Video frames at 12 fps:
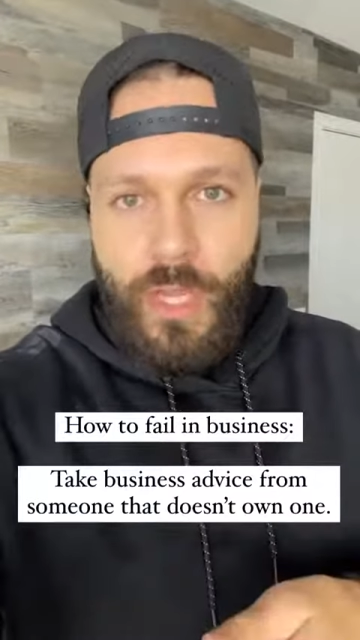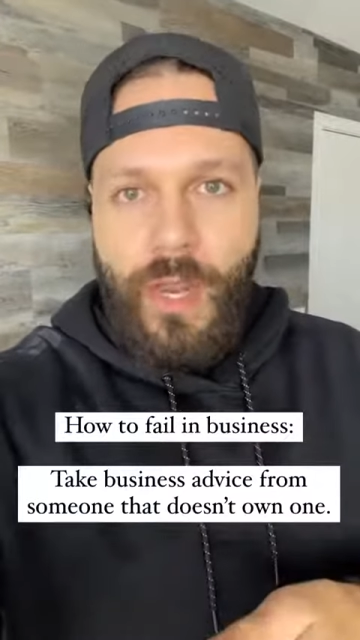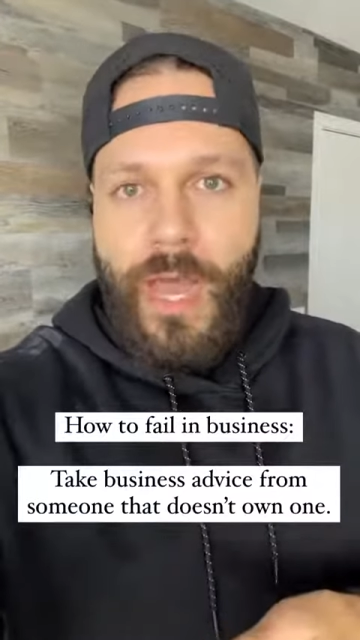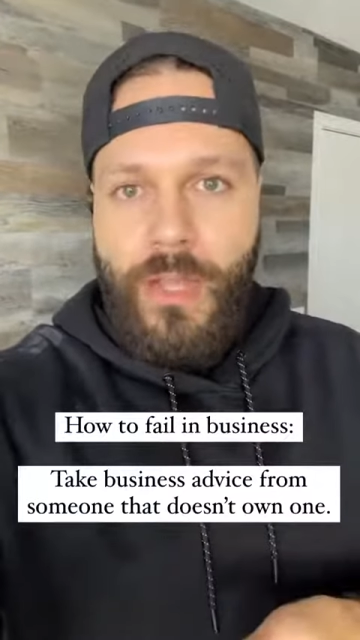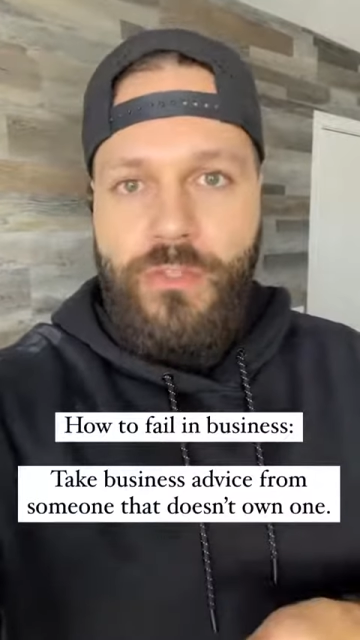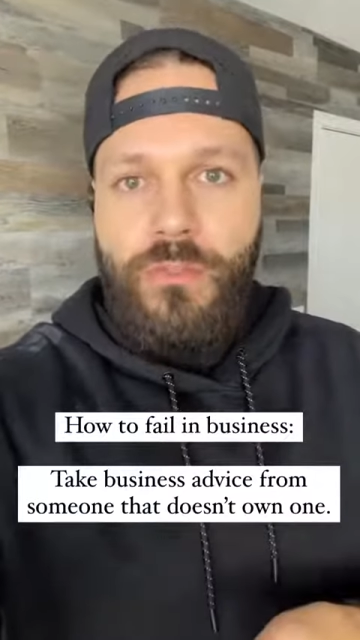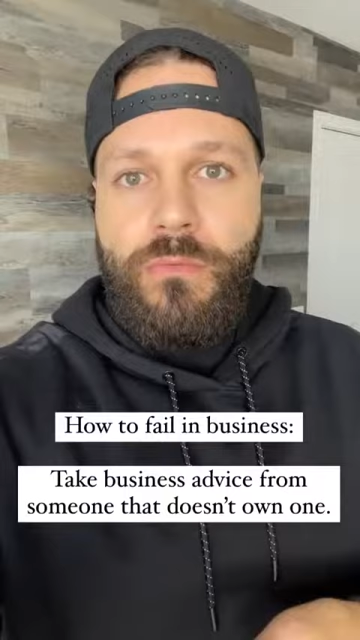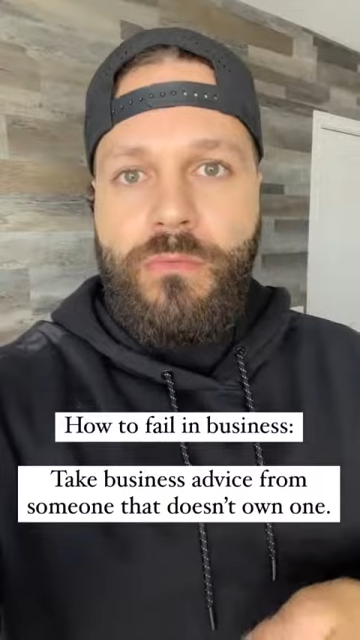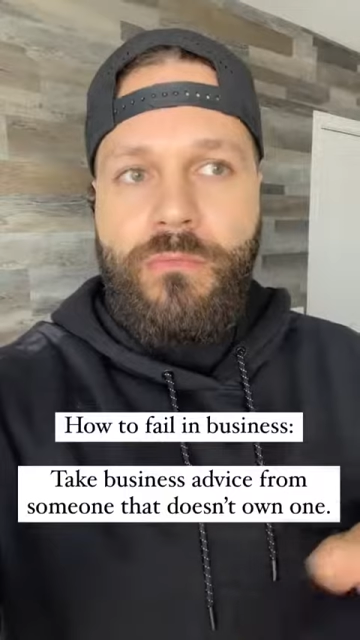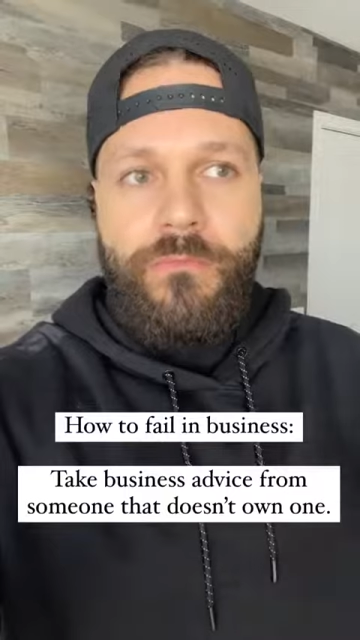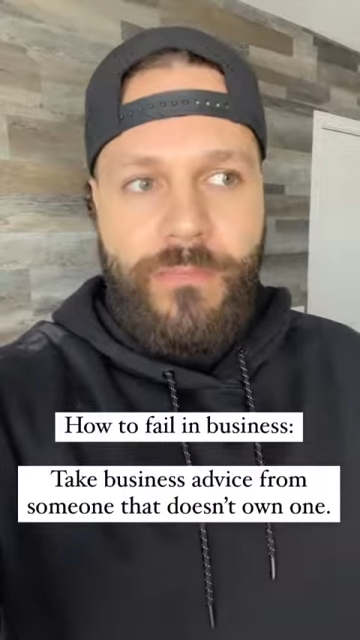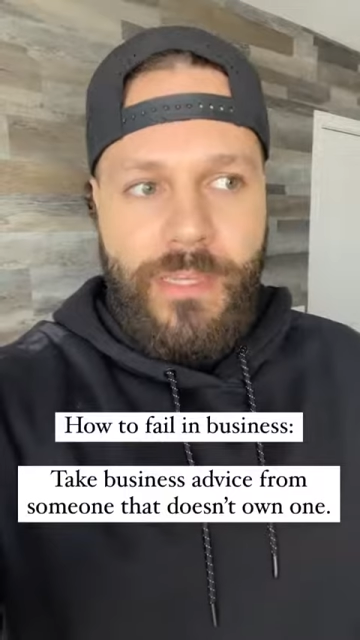on how
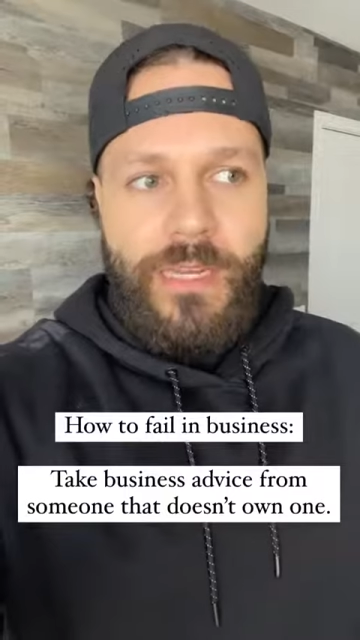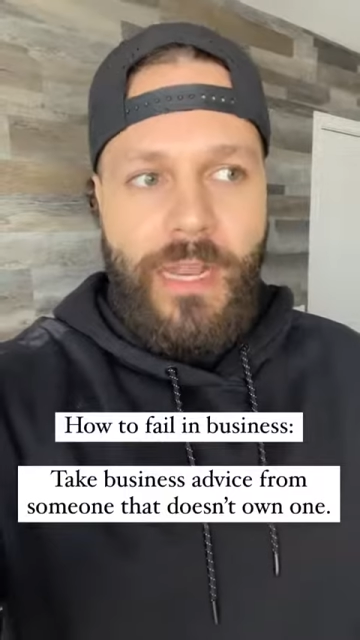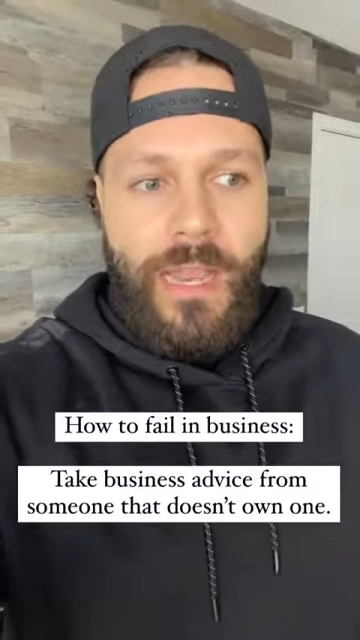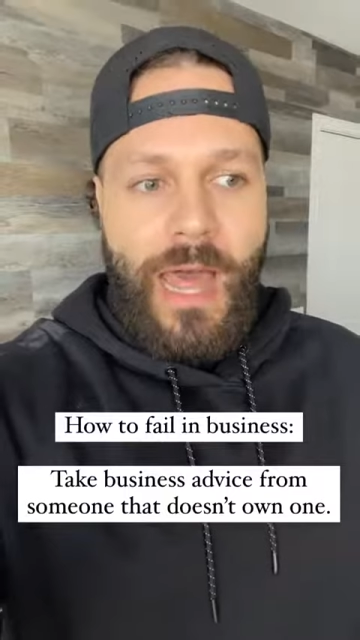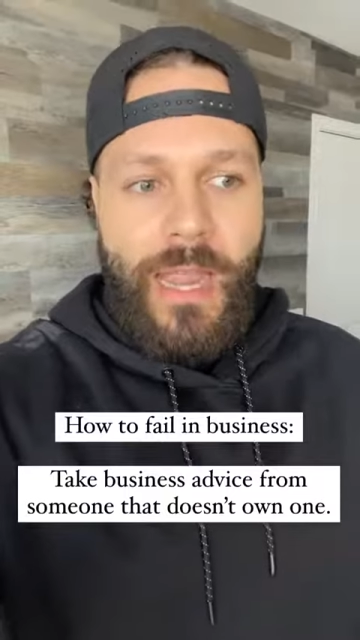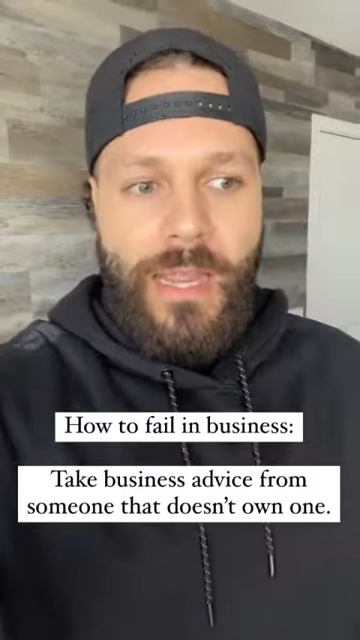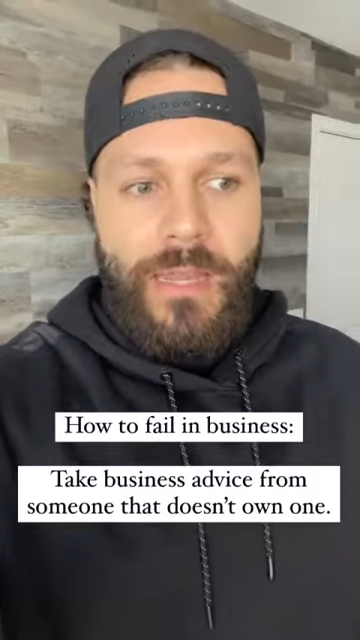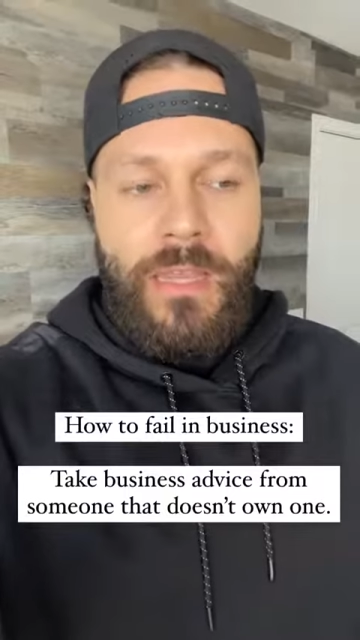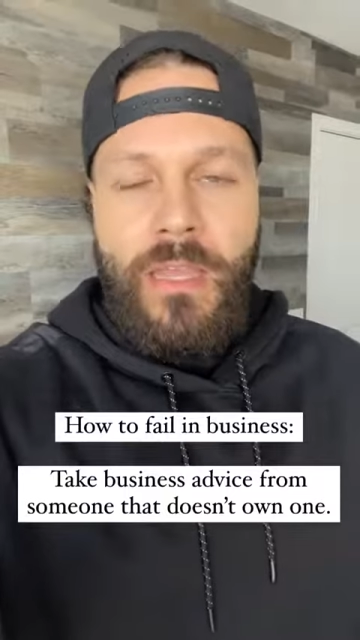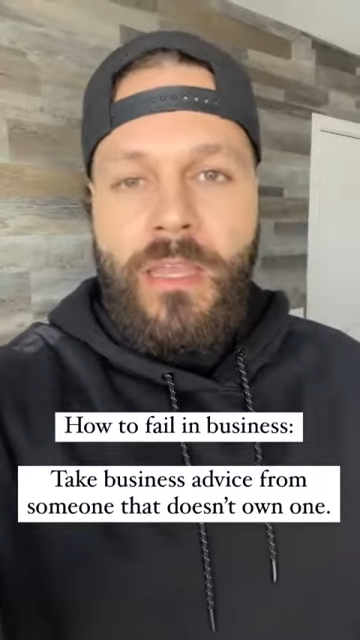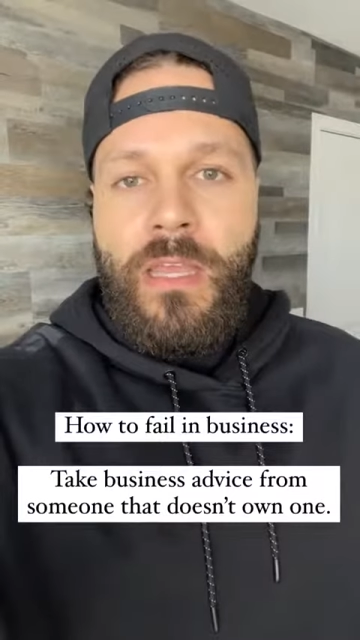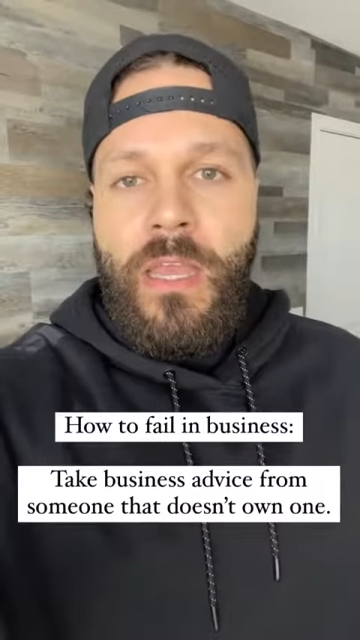to feed a lion.